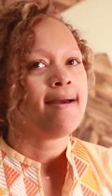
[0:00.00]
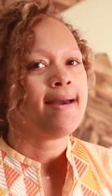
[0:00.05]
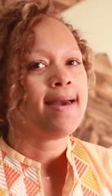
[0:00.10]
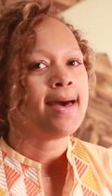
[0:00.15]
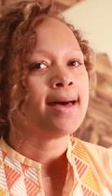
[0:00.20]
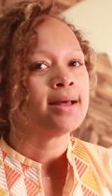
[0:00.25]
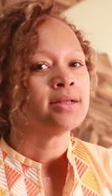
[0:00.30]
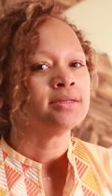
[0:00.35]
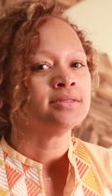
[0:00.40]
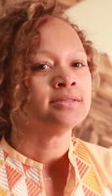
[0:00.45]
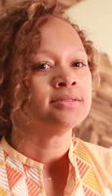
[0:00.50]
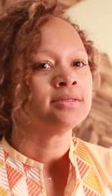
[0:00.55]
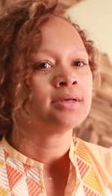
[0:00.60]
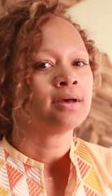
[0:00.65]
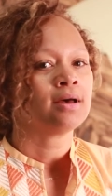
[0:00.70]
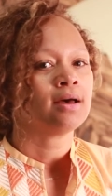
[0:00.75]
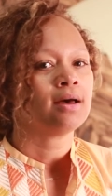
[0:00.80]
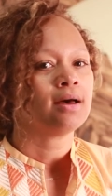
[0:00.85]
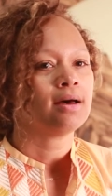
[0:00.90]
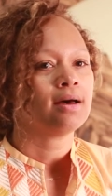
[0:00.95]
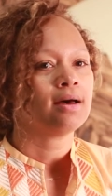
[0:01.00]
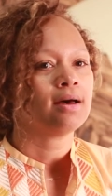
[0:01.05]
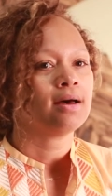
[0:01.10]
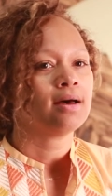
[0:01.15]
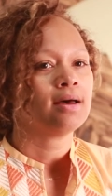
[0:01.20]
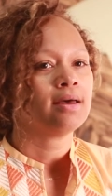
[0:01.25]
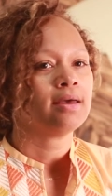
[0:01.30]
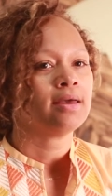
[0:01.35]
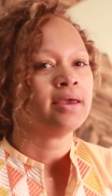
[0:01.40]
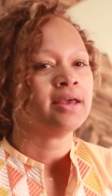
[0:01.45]
And
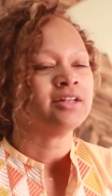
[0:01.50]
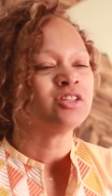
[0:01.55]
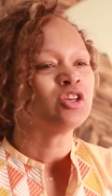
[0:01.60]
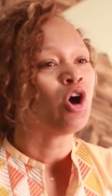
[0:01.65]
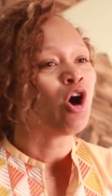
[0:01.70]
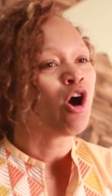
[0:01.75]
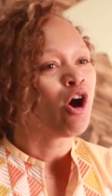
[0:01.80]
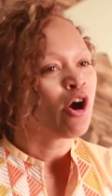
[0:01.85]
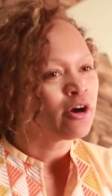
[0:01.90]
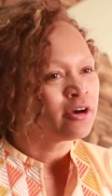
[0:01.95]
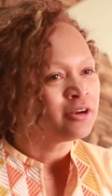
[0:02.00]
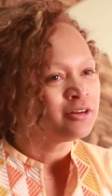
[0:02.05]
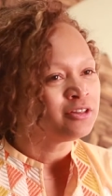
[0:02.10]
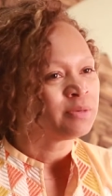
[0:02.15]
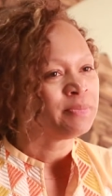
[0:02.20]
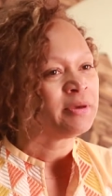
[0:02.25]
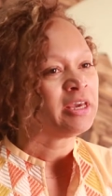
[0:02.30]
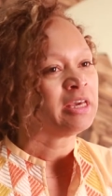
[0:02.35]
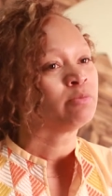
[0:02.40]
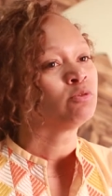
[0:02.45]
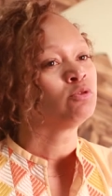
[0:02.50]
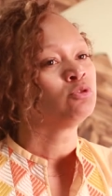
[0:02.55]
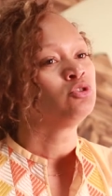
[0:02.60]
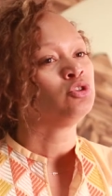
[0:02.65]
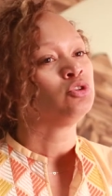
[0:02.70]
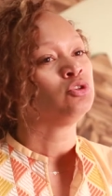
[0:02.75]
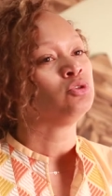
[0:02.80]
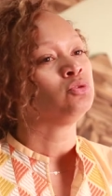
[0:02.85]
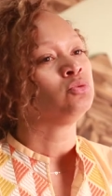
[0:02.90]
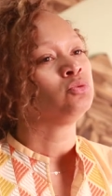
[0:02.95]
it's hard to be able
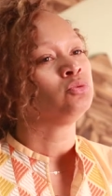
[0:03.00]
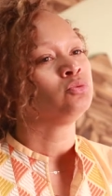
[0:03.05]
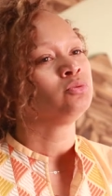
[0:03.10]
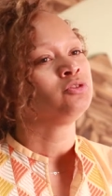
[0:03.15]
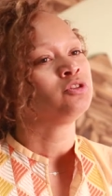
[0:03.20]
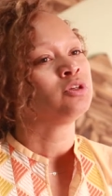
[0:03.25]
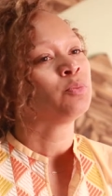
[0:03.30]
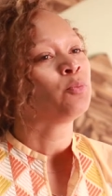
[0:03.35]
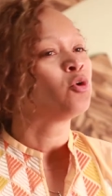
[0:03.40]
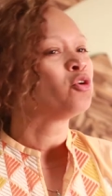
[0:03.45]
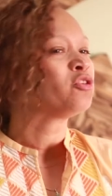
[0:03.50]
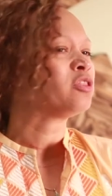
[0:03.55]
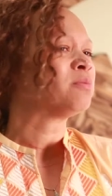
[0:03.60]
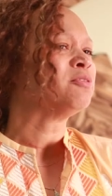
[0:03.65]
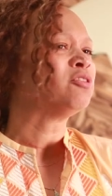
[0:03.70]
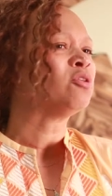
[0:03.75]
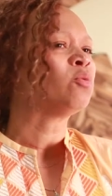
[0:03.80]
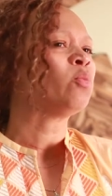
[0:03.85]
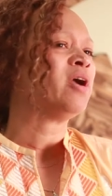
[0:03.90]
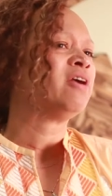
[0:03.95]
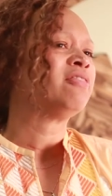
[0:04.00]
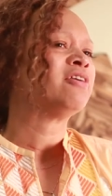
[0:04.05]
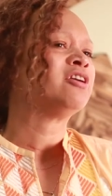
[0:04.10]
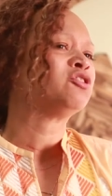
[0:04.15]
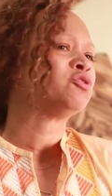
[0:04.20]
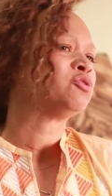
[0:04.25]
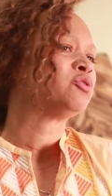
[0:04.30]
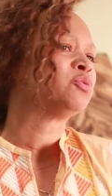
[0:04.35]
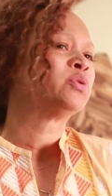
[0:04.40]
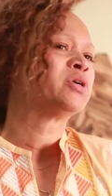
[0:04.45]
to support them in the way
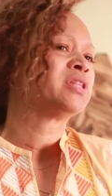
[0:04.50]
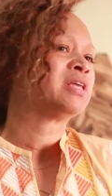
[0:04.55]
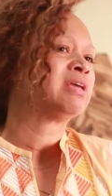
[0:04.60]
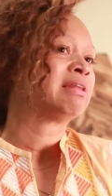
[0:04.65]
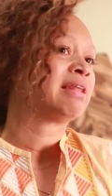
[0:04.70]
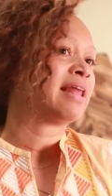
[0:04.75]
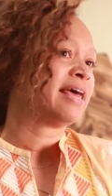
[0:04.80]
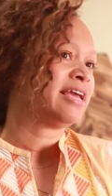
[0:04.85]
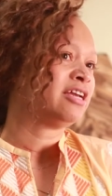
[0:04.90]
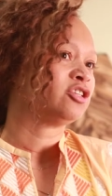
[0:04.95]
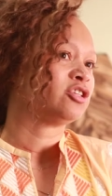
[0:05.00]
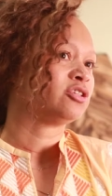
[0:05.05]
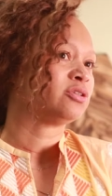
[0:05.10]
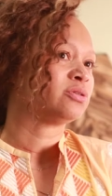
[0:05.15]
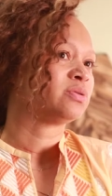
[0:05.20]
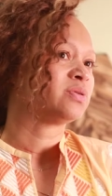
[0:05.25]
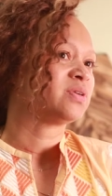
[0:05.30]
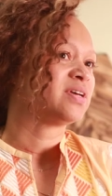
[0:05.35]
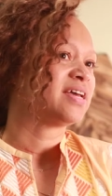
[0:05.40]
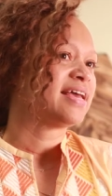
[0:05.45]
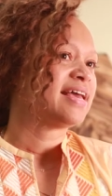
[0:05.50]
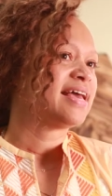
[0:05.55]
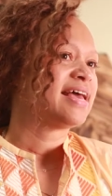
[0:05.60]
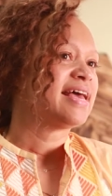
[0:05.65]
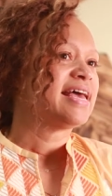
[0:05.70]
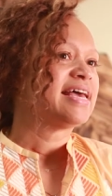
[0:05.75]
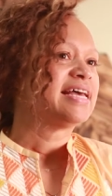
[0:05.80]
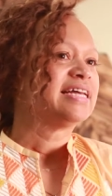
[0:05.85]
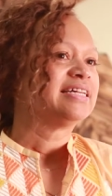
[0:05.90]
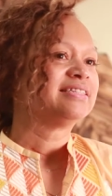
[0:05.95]
that you'd really like
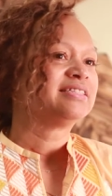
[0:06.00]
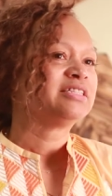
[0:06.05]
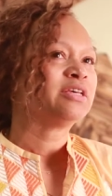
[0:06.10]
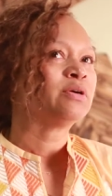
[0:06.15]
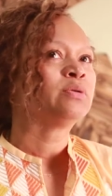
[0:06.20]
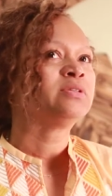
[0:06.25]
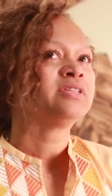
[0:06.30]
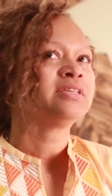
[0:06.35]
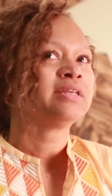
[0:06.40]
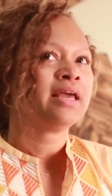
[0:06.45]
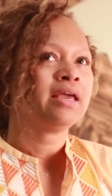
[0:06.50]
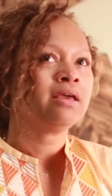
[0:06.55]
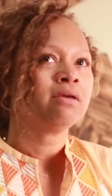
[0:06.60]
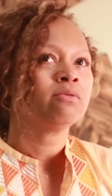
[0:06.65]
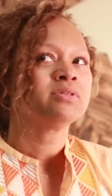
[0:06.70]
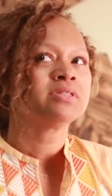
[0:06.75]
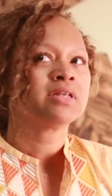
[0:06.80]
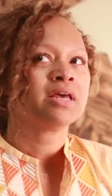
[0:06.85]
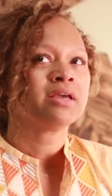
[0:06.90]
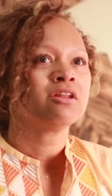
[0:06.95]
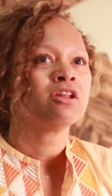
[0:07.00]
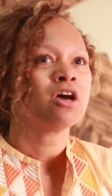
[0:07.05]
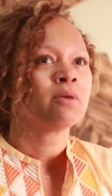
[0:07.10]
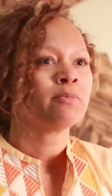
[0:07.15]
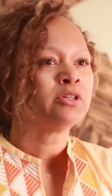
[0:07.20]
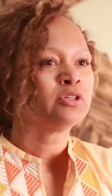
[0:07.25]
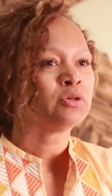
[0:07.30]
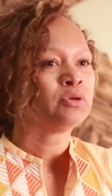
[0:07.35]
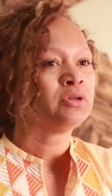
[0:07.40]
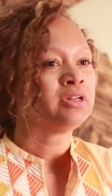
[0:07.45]
to. So today was like an
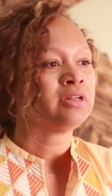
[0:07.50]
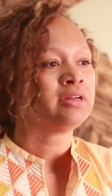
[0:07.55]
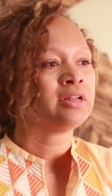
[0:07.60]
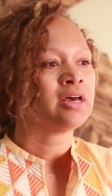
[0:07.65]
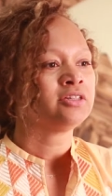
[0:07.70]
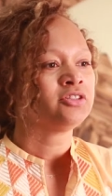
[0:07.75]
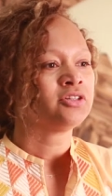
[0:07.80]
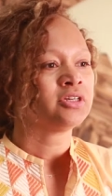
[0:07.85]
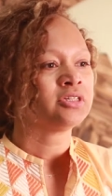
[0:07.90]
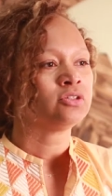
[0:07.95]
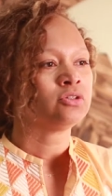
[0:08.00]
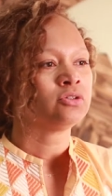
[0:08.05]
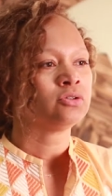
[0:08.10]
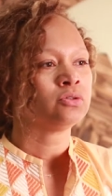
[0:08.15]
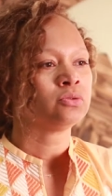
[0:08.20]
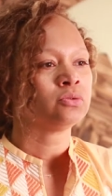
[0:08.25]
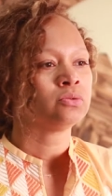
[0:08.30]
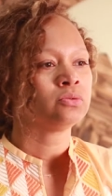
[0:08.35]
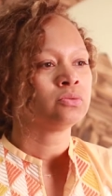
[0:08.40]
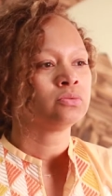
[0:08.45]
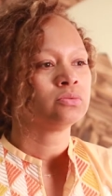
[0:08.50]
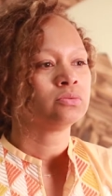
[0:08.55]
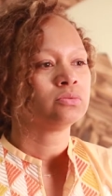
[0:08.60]
opportunity not just to